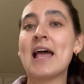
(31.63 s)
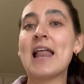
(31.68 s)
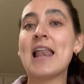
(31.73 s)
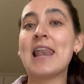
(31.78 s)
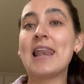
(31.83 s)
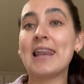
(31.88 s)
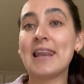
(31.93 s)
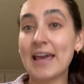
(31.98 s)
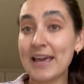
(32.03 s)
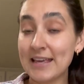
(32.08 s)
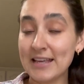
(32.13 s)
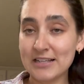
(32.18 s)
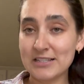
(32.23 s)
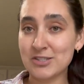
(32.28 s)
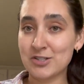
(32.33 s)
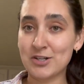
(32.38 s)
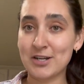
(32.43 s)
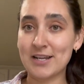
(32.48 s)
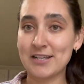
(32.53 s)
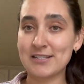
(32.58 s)
late
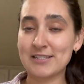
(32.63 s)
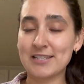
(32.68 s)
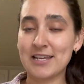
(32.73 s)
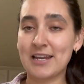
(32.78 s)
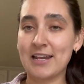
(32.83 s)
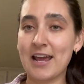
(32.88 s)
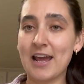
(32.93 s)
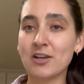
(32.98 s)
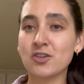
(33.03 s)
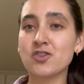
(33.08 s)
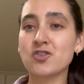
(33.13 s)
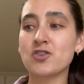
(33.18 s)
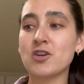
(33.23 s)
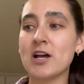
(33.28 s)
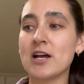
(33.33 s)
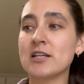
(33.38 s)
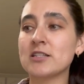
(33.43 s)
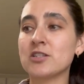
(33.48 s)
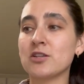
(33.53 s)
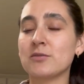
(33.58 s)
yesterday. I stayed
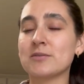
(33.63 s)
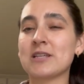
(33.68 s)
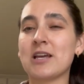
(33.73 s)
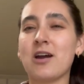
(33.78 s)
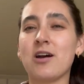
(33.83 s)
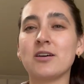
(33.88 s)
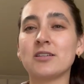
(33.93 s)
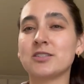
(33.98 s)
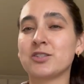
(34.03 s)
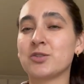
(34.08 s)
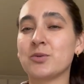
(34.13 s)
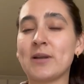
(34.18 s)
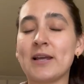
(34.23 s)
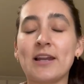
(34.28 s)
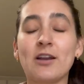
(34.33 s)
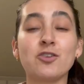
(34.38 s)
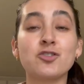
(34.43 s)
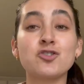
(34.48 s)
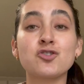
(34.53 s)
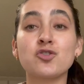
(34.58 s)
extra. So I was like, oh, it's too
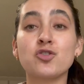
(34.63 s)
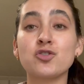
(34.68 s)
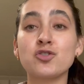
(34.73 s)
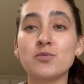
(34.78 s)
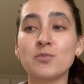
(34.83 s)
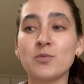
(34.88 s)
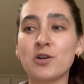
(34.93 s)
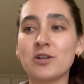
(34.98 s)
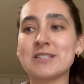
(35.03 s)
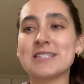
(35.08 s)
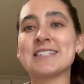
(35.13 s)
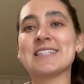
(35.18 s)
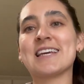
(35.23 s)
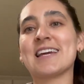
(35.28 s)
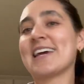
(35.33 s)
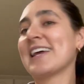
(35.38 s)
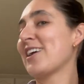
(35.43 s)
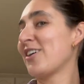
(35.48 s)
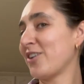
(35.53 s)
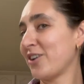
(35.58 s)
late. I'll just go tomorrow since I
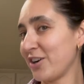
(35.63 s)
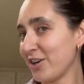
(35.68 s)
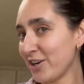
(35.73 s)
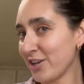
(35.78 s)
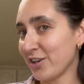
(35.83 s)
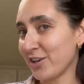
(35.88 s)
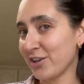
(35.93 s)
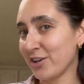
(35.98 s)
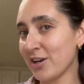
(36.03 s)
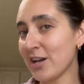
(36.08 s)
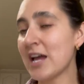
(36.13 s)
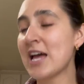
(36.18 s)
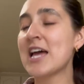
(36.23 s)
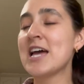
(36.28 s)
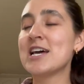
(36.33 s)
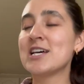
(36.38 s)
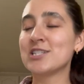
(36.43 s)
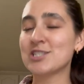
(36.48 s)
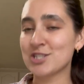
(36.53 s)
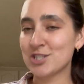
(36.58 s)
get out earlier.
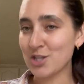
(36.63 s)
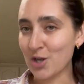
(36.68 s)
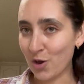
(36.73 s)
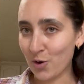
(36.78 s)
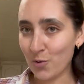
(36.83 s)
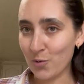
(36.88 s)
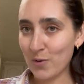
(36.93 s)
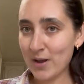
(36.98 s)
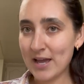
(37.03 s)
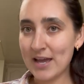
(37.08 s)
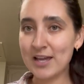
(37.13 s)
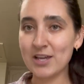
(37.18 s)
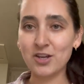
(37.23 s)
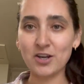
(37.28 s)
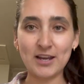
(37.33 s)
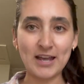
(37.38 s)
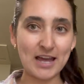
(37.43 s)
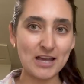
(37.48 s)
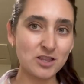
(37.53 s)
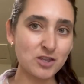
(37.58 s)
So you're
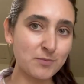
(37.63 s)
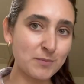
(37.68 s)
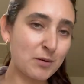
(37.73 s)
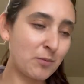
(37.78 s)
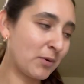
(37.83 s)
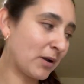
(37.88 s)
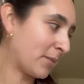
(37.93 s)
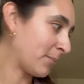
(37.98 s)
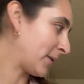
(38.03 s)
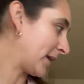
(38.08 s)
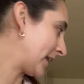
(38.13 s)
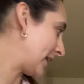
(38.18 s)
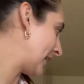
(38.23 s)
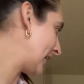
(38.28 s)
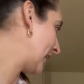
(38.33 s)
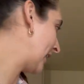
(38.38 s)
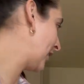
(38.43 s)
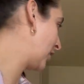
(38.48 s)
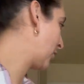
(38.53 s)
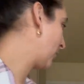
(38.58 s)
catching me when I'm making
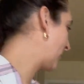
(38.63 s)
a little